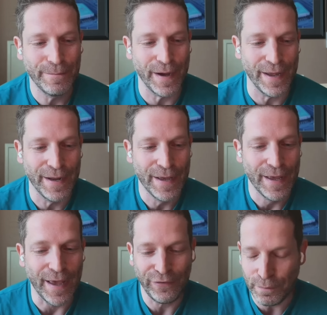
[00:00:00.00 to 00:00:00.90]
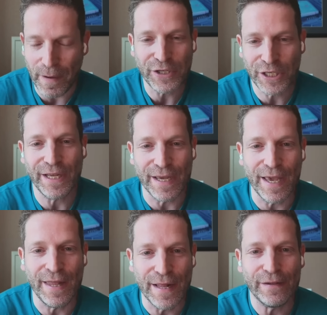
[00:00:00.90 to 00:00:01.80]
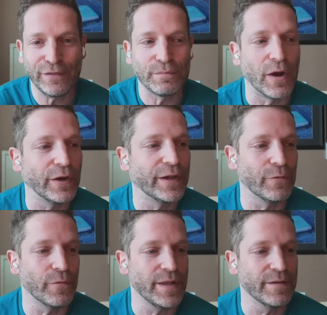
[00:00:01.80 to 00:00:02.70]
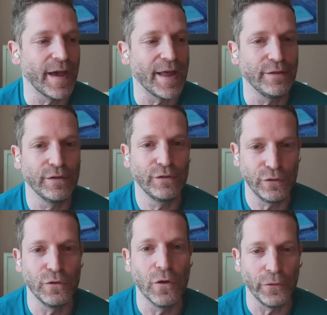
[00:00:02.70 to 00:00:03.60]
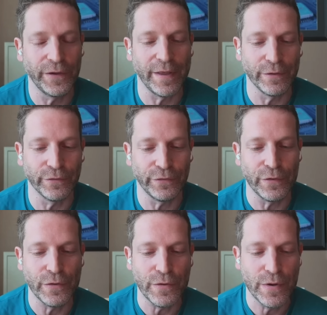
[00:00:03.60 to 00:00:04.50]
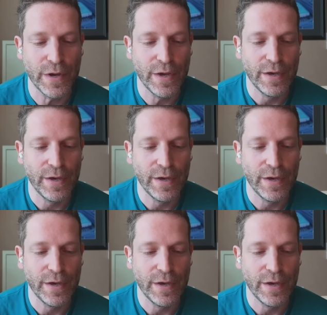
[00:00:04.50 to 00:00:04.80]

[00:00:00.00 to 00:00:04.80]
but especially in this market when you've had two goaltenders who,